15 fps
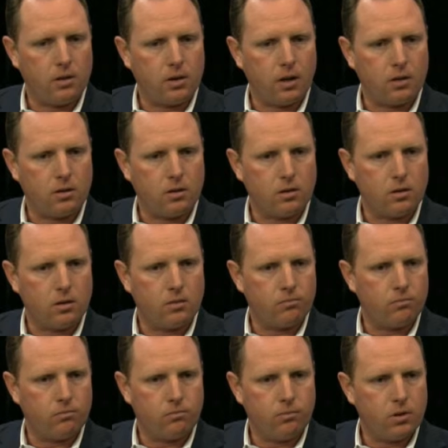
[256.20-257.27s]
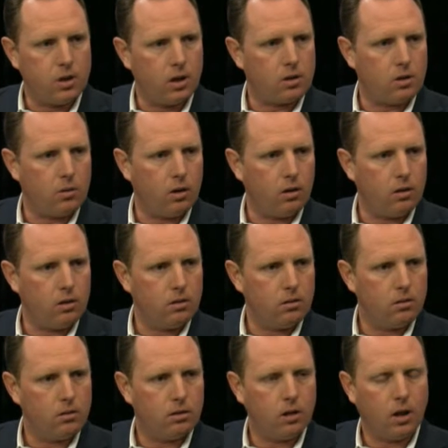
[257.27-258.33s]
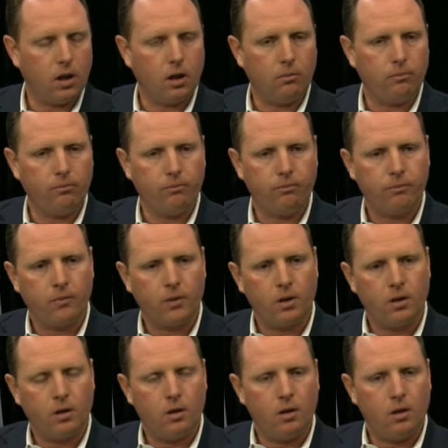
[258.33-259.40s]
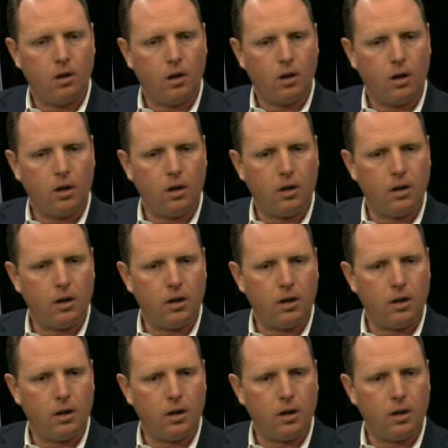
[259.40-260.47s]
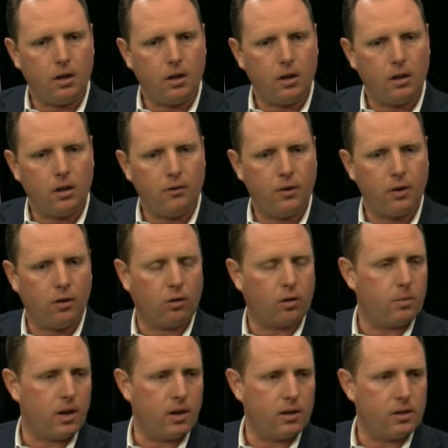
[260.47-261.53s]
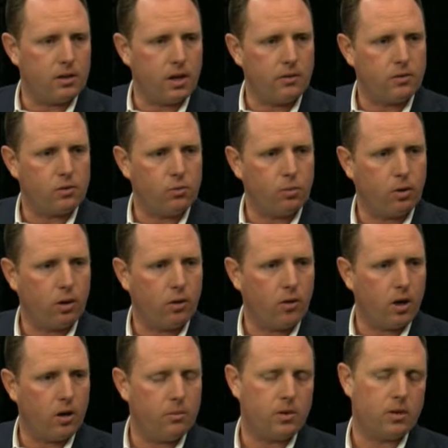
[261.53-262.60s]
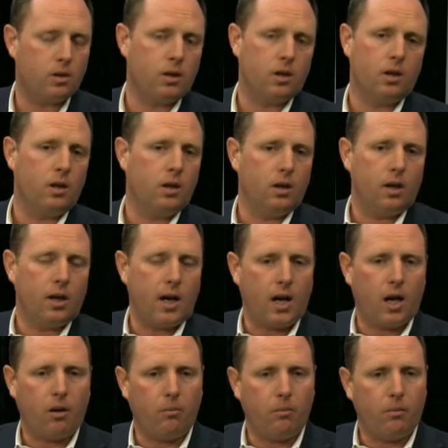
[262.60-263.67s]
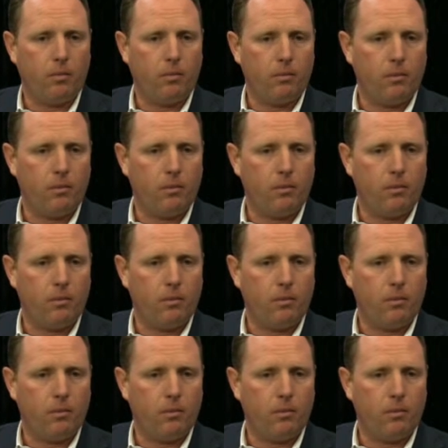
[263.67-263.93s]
such as sexuality. I've heard a lot about these safe school programs. As